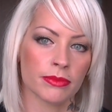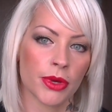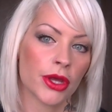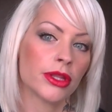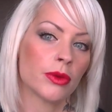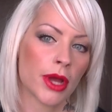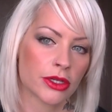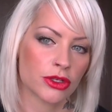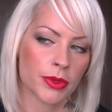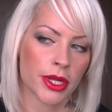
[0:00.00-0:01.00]
putting no
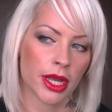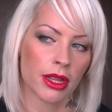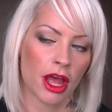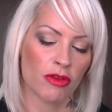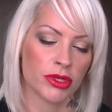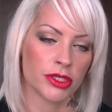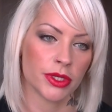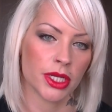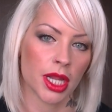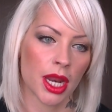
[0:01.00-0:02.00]
extra work in that I've been
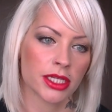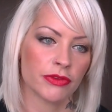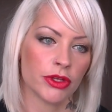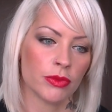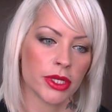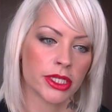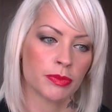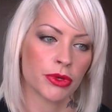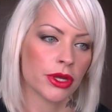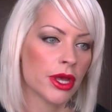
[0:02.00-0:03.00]
doing in the last few weeks.
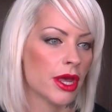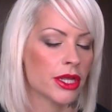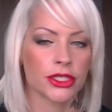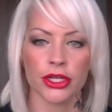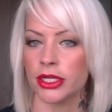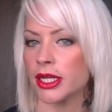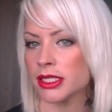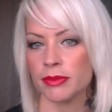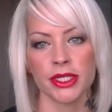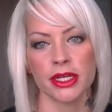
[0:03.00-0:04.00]
But certainly
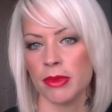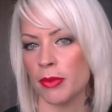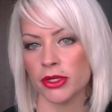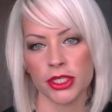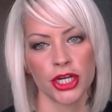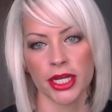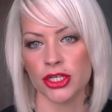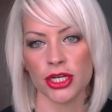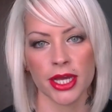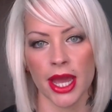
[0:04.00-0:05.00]
as I'm seeing my body
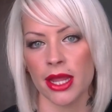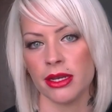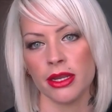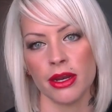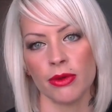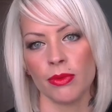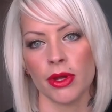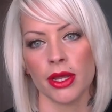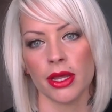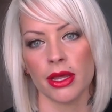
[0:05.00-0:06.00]
changing again, you
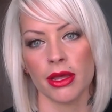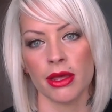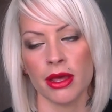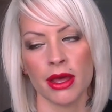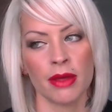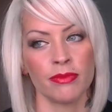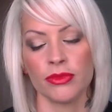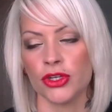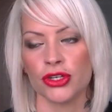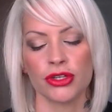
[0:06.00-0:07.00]
know,
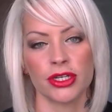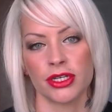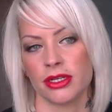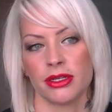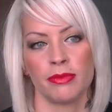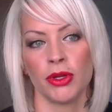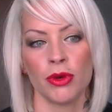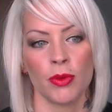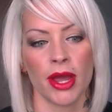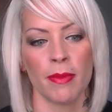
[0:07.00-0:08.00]
I'm just
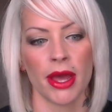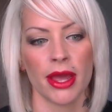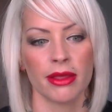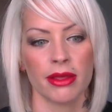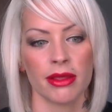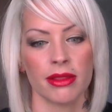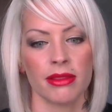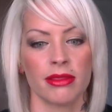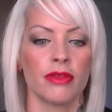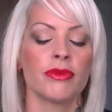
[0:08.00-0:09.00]
blown away by
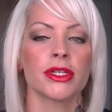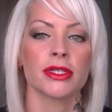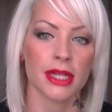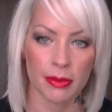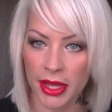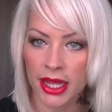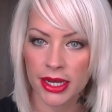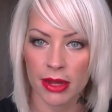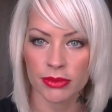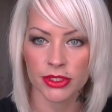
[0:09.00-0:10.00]
the results that I'm
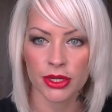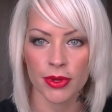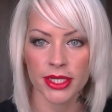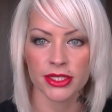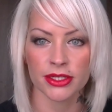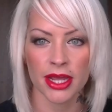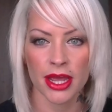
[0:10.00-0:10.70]
getting now. So it's